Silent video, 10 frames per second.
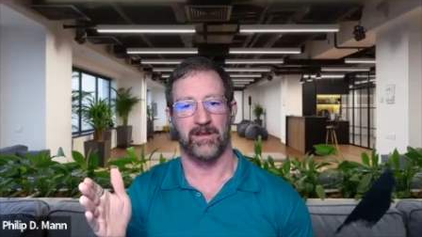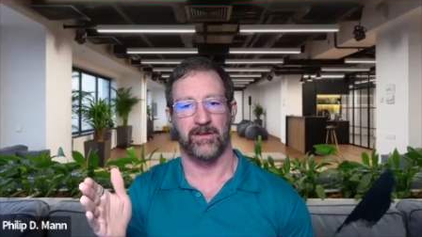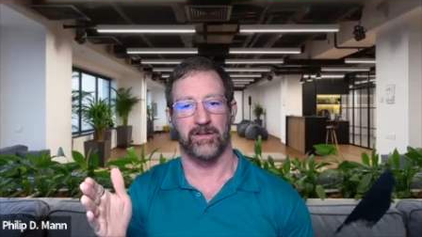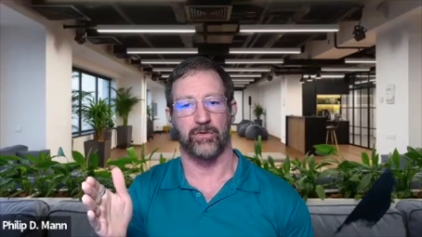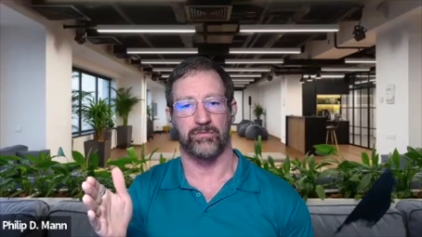
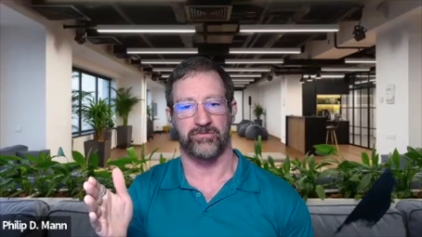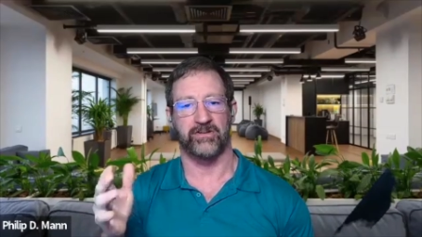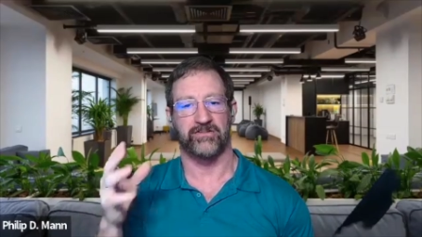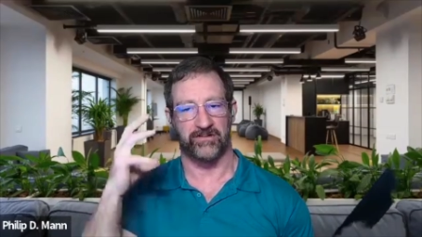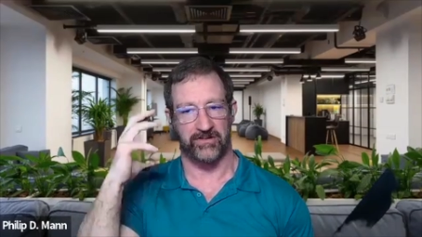To
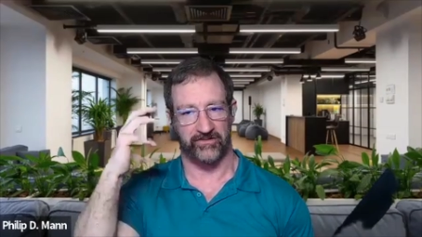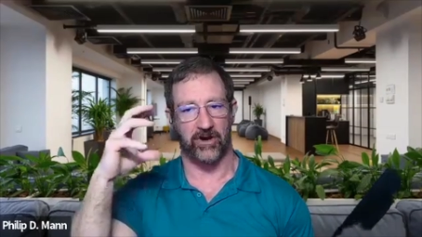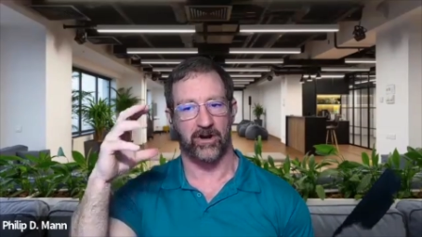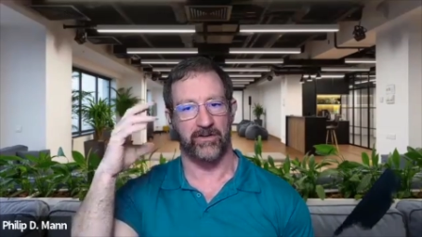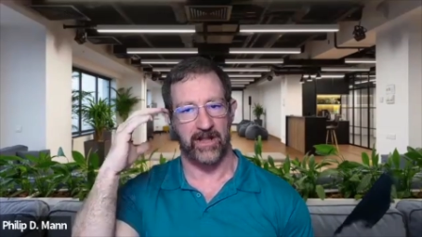
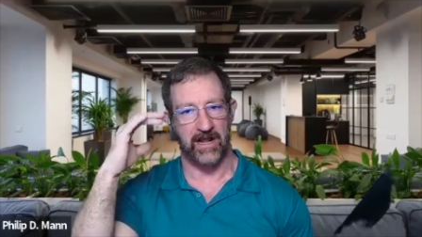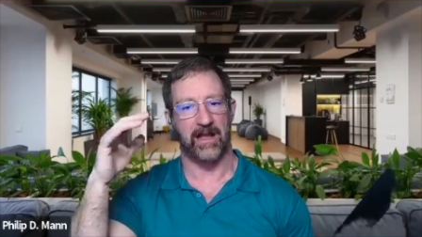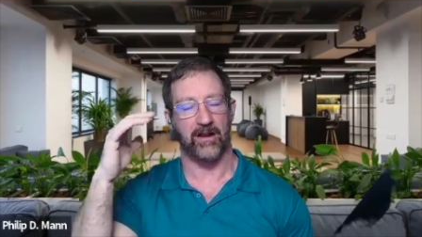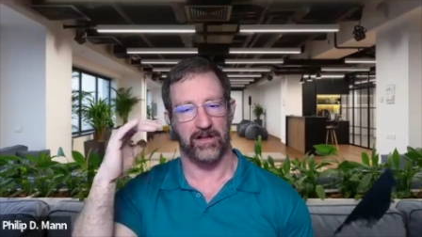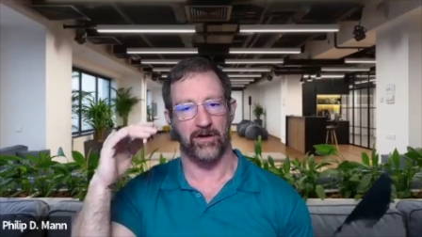discard that higher,